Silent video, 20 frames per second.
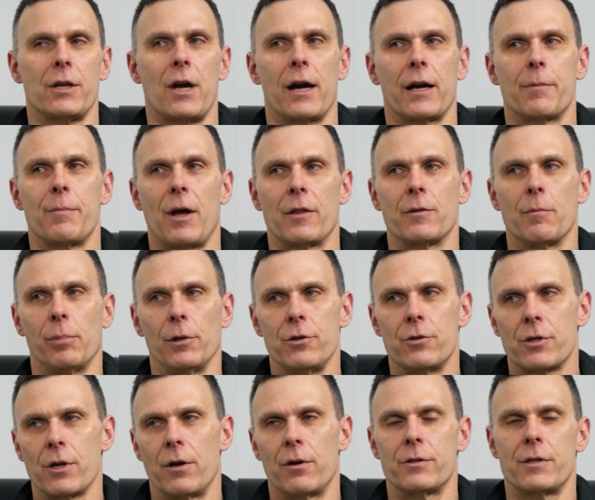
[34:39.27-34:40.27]
talk about the
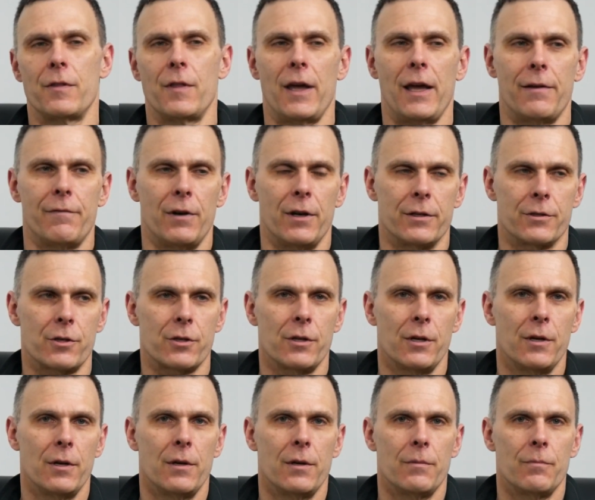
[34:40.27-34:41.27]
blue zones and the evidence
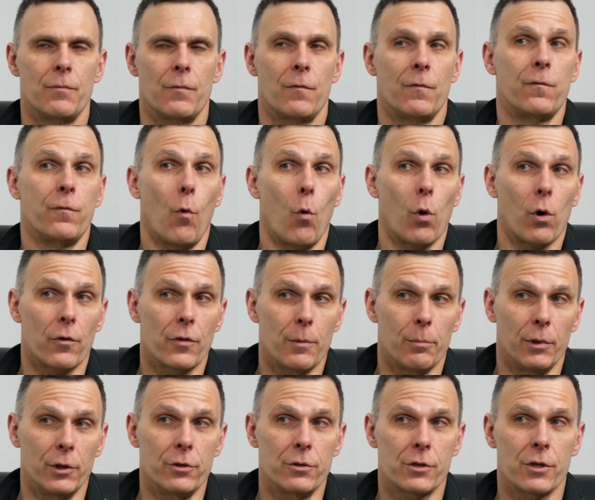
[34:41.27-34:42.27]
for the
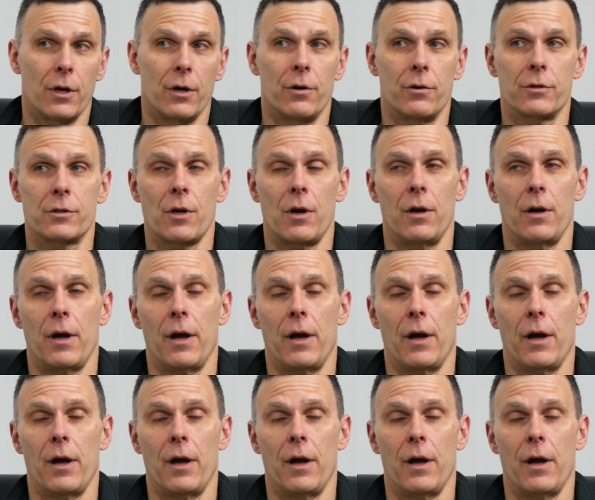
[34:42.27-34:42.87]
blue zones.